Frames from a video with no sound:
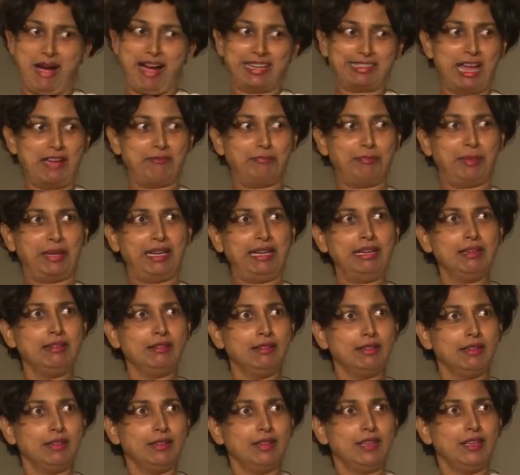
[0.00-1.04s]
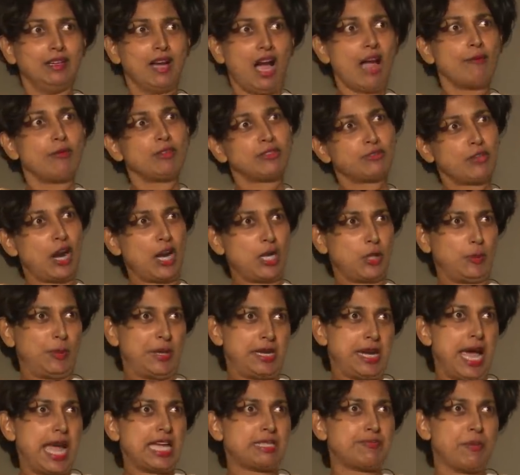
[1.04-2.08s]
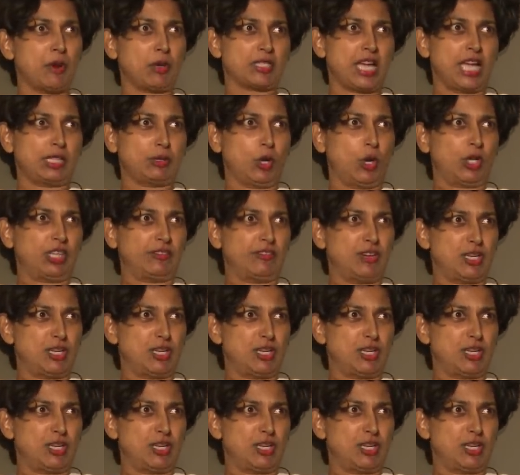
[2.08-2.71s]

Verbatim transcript: might have been. What? I was trying to be nice because I thought you